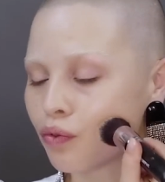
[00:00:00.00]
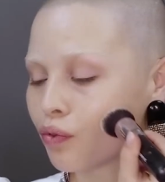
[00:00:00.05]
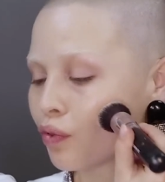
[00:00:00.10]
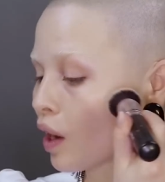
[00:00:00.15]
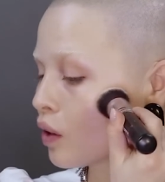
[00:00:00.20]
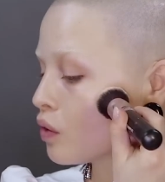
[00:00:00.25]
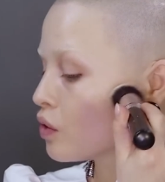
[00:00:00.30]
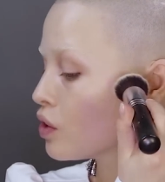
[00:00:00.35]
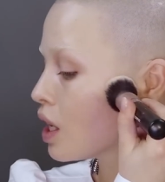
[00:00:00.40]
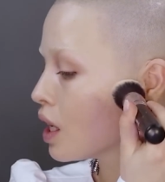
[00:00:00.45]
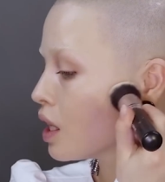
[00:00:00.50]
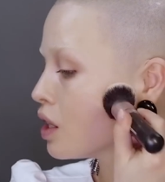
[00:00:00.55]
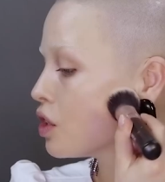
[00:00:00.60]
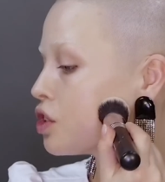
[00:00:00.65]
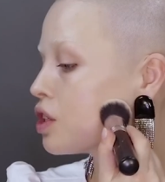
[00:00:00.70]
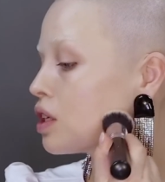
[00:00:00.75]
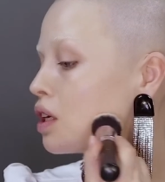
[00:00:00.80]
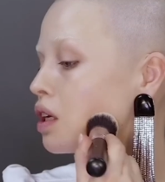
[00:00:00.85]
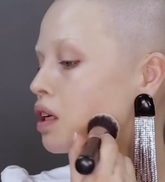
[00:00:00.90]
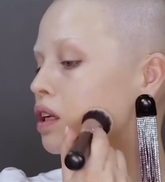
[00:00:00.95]

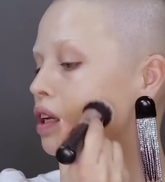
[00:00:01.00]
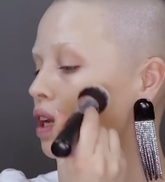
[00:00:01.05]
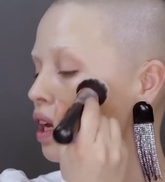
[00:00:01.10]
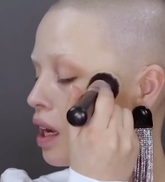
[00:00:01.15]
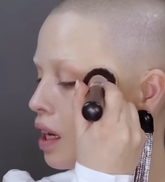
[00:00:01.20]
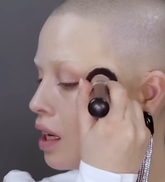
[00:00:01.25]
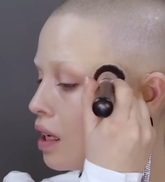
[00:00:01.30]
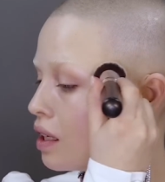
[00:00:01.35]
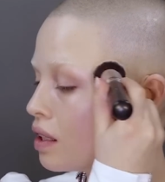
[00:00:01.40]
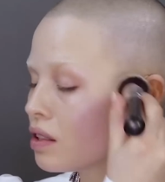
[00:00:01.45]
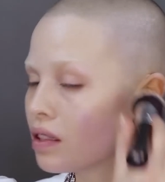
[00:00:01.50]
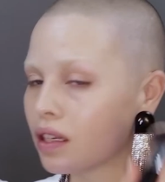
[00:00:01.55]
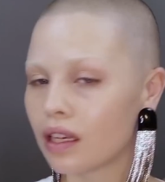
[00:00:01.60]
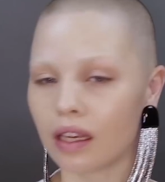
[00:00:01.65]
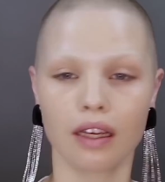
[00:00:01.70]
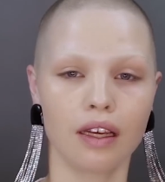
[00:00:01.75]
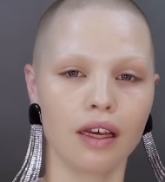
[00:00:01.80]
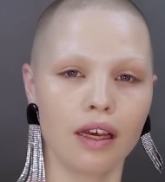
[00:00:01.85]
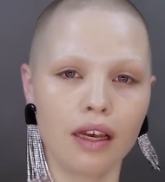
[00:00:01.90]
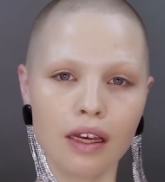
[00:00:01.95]
Foundation is
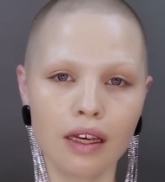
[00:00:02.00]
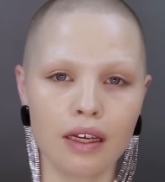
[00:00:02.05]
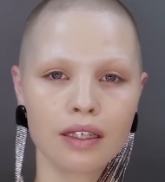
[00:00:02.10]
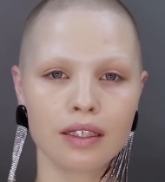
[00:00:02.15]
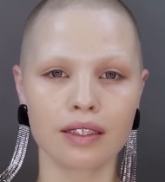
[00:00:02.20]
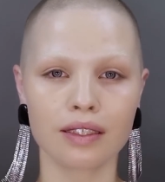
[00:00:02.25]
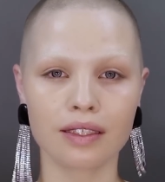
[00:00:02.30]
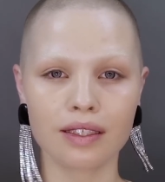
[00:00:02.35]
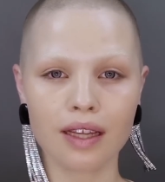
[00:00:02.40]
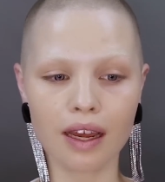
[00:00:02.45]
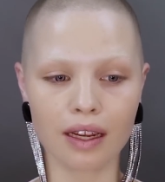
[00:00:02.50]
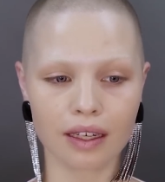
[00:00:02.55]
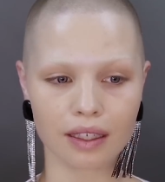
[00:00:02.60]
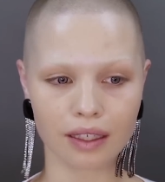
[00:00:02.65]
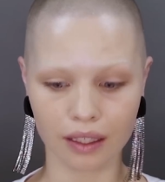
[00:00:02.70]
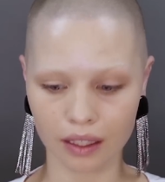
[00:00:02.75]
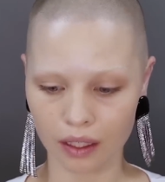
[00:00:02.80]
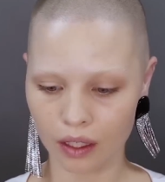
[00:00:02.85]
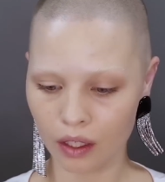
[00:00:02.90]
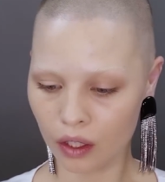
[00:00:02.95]

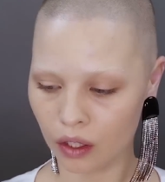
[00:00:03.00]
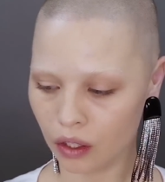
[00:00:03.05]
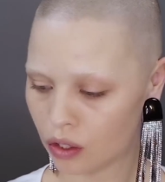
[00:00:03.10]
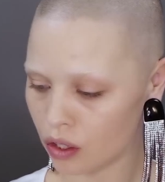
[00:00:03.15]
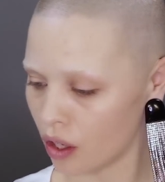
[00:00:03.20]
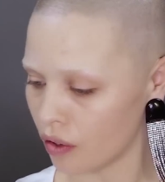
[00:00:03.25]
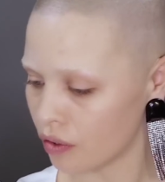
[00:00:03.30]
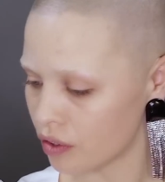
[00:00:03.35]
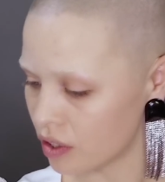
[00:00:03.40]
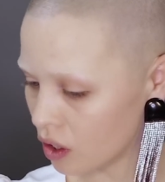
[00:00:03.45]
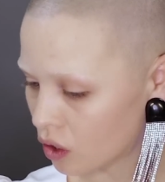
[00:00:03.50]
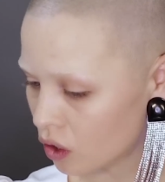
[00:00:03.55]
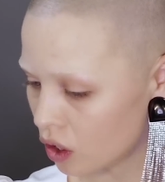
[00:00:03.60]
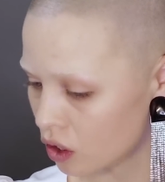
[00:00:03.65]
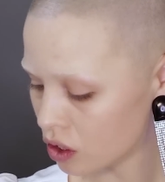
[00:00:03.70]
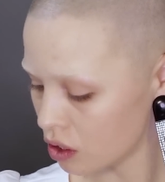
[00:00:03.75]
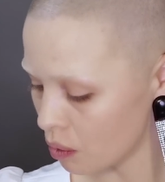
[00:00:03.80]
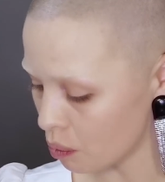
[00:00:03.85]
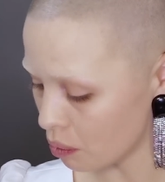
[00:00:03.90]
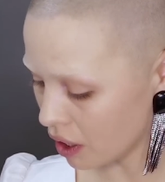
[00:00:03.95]
done, so I've still
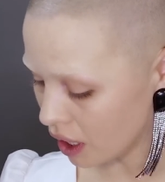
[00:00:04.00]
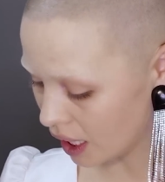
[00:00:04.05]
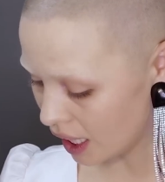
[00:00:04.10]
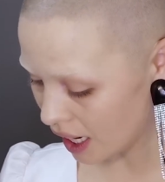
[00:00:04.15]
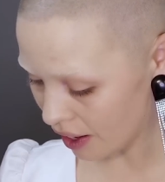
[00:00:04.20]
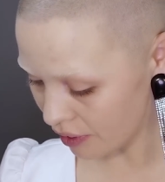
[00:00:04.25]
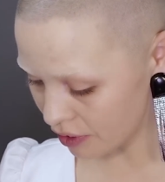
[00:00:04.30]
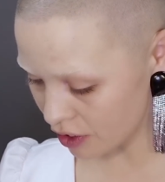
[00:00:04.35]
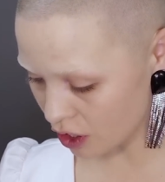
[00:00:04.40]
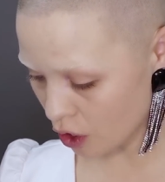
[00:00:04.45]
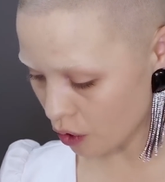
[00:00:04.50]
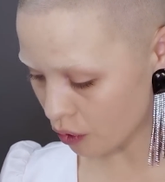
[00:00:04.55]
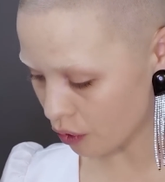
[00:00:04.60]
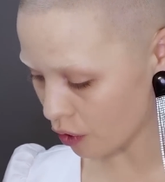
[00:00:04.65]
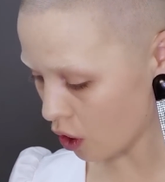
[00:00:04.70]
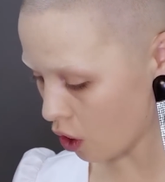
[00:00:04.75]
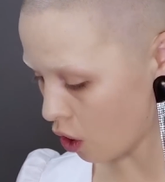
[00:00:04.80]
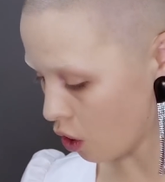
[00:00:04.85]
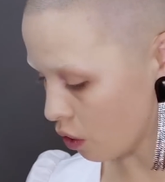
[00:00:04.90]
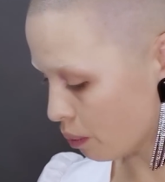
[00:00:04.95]
got something left
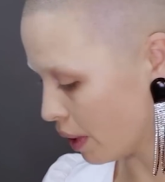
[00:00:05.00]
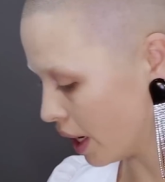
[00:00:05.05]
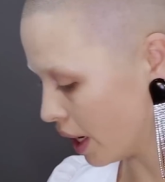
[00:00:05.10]
over on